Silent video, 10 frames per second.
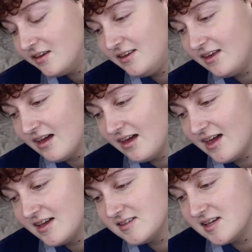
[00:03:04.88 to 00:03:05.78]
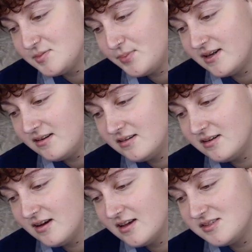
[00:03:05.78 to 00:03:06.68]
Yeah, it, has been
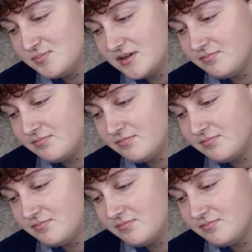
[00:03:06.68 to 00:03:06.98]
it's been a.